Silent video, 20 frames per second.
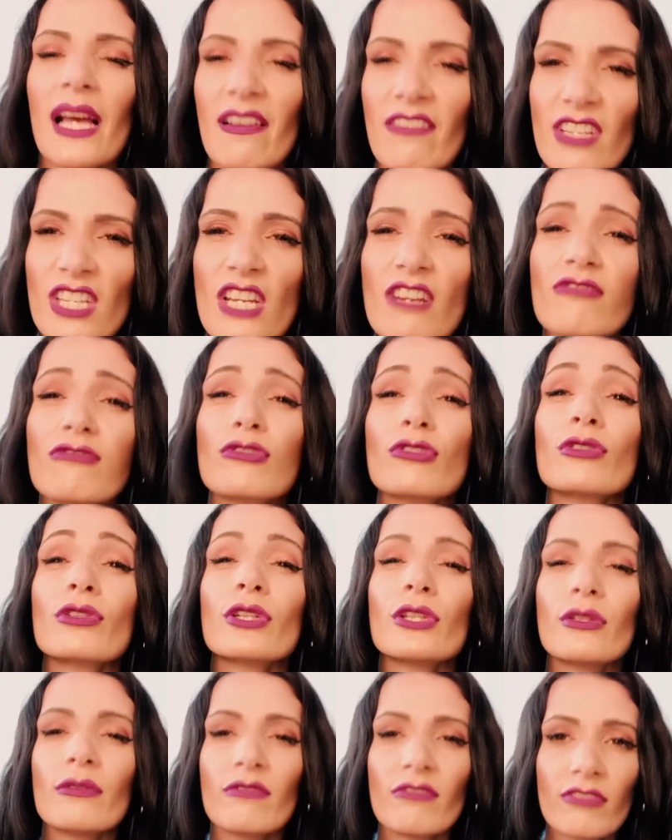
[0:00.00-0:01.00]
to have enough
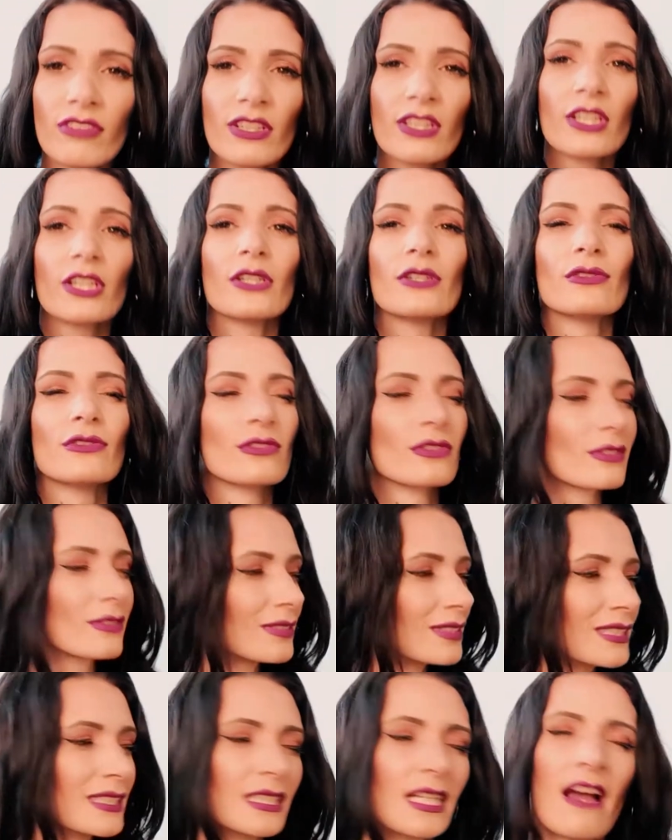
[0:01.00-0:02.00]
room for
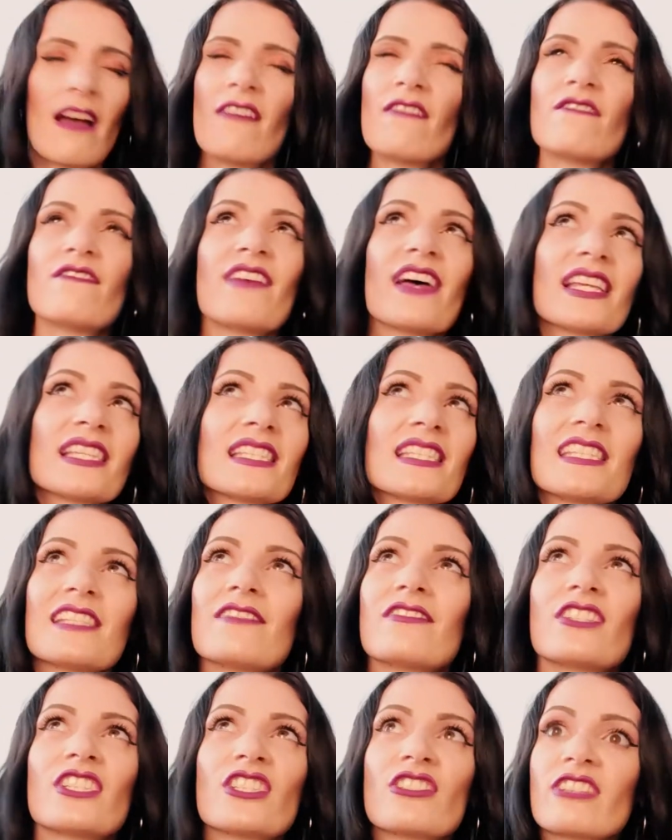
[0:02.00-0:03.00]
those
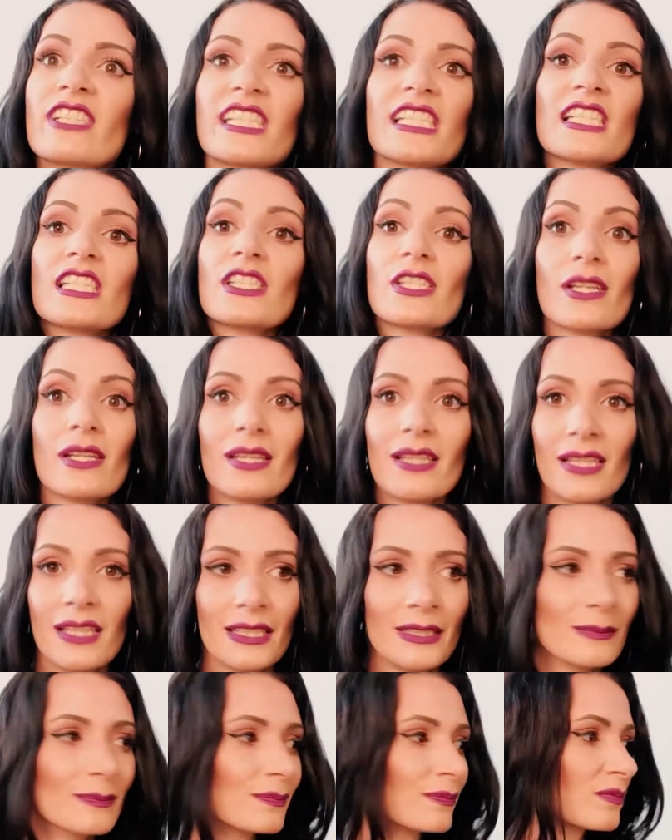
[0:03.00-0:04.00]
festive treats, don't
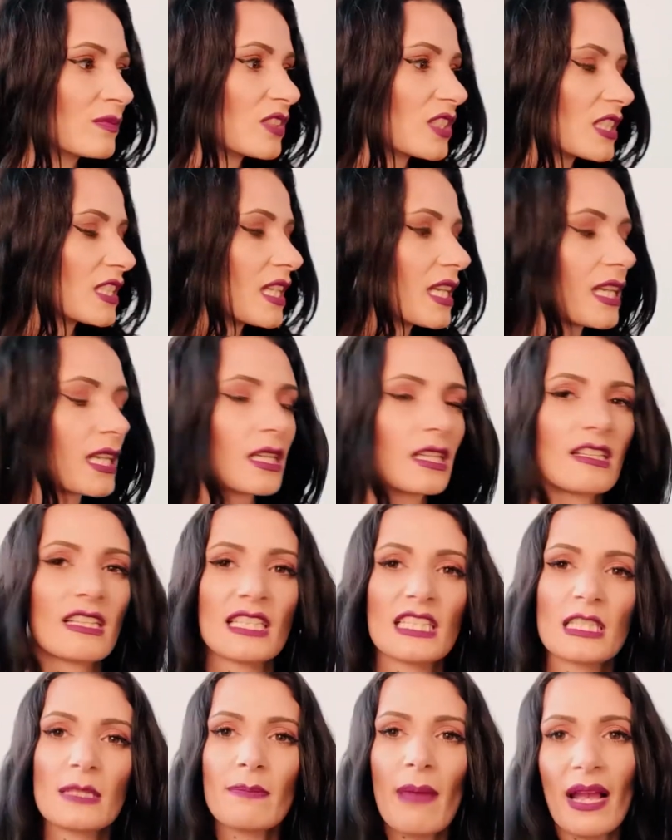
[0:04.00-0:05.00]
you? Just a little
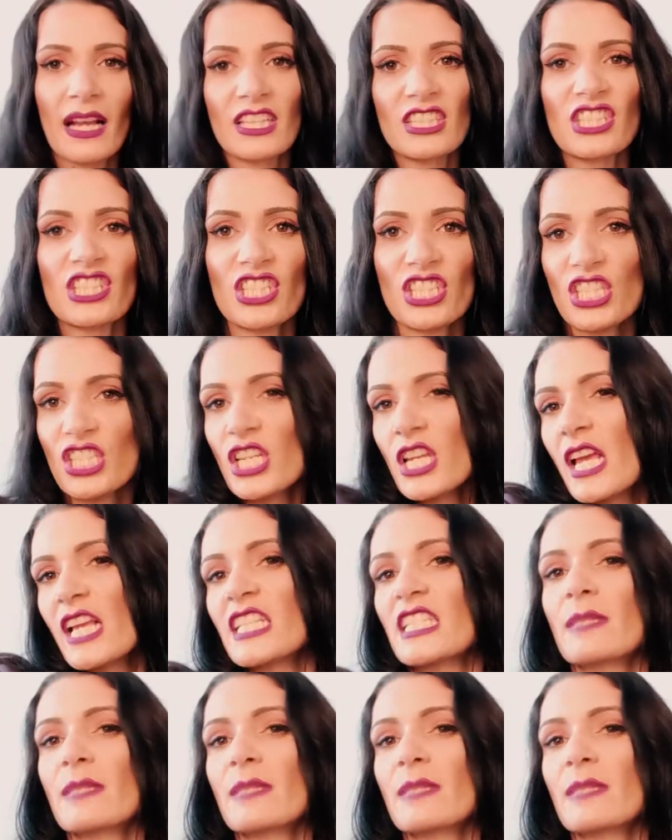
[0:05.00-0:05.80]
expansion.